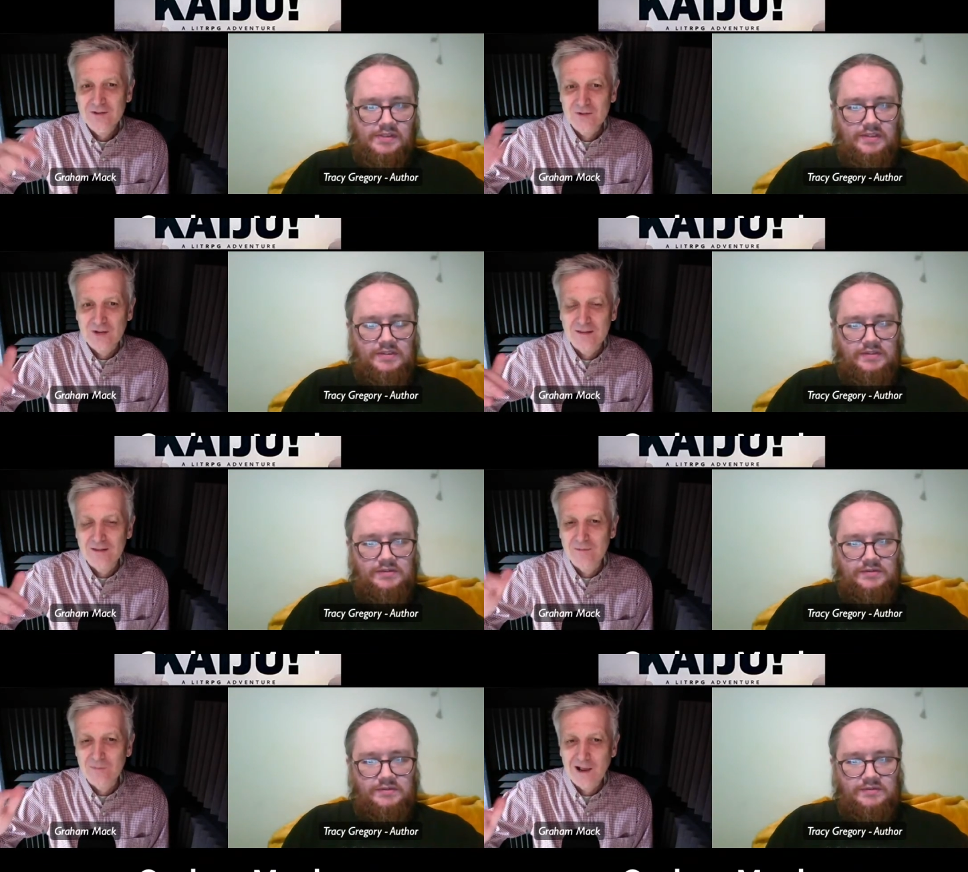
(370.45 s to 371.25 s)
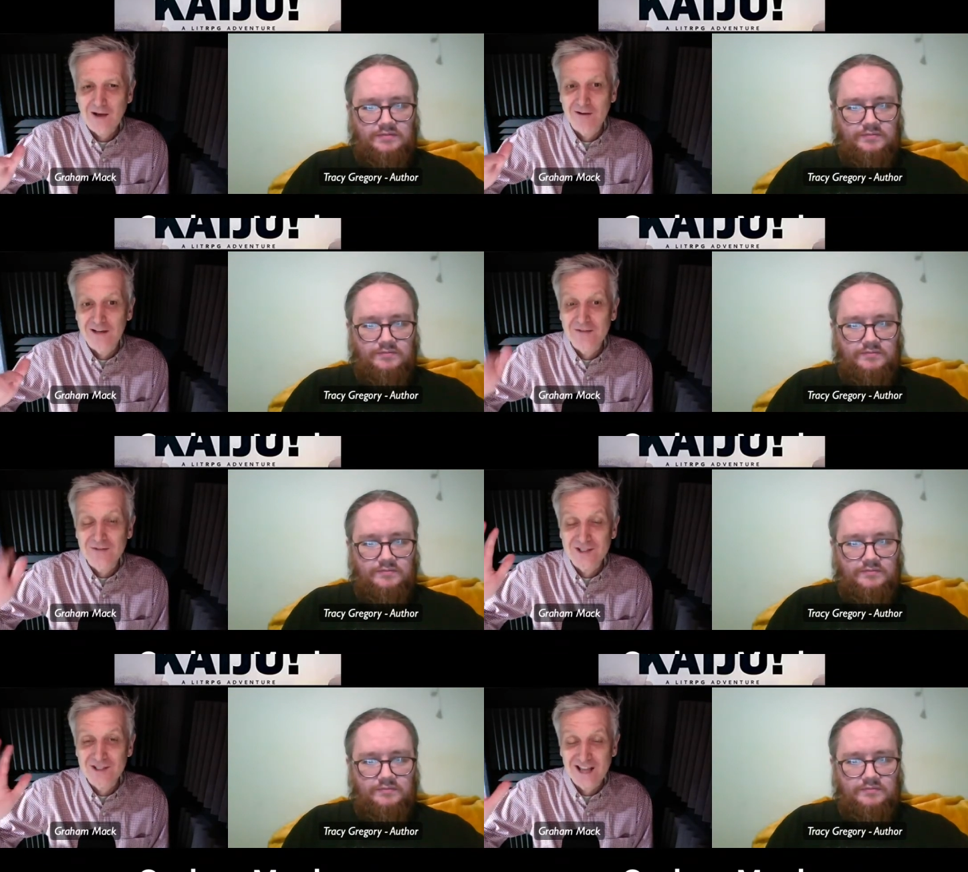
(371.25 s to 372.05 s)
Speaker 1: strength and power and
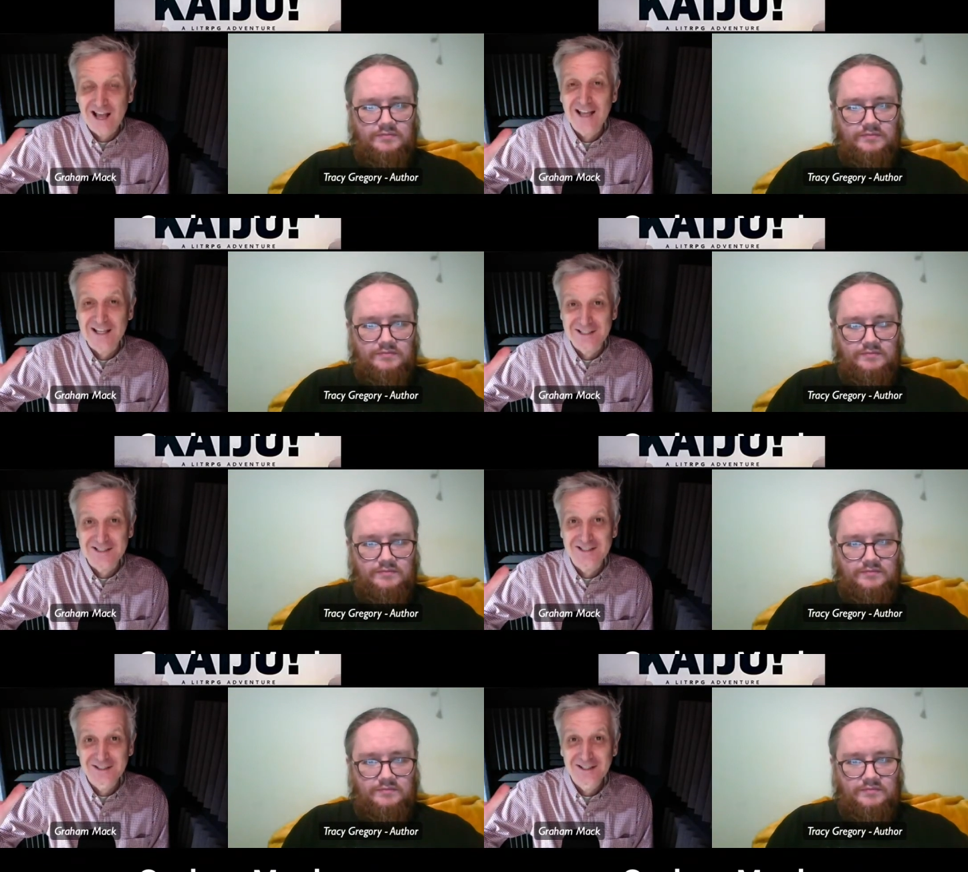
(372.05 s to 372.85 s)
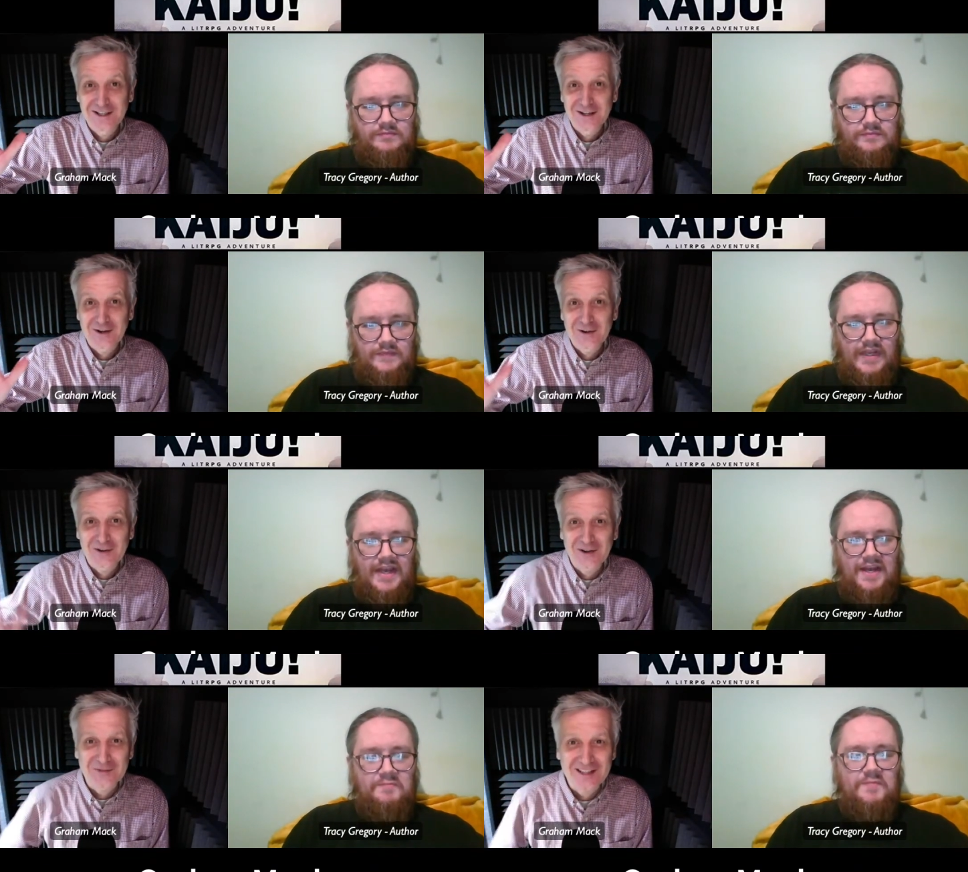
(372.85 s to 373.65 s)
even size of,
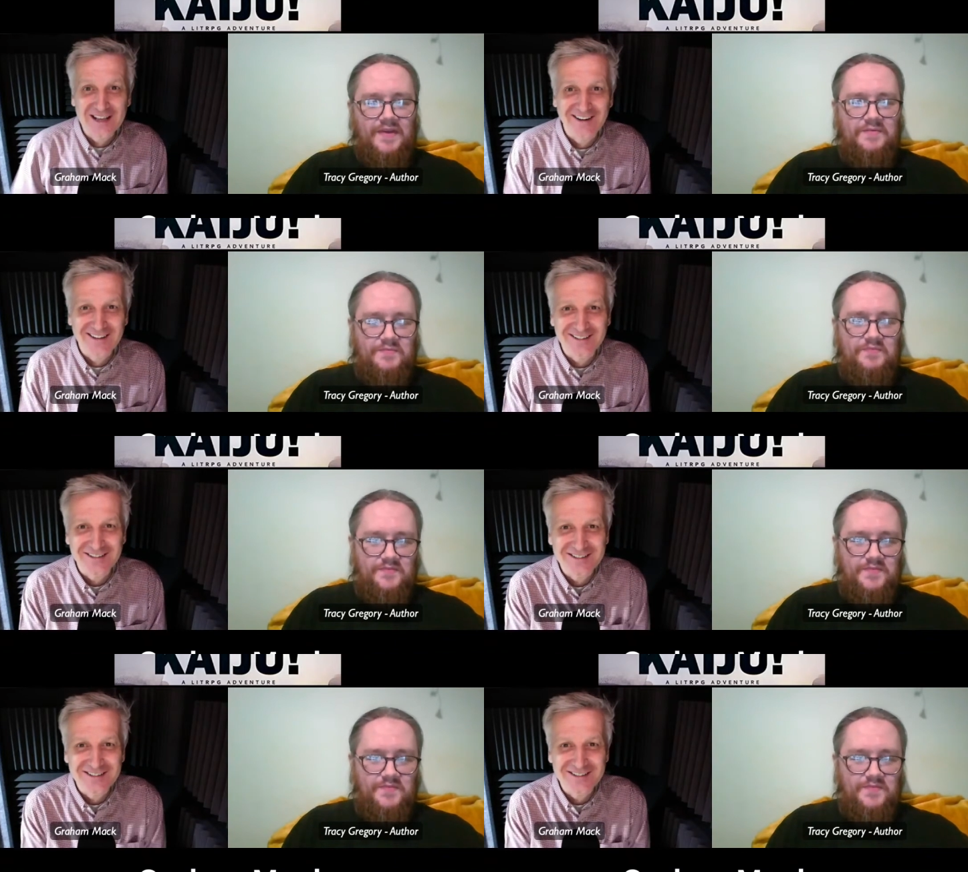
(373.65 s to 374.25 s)
yeah. of the character.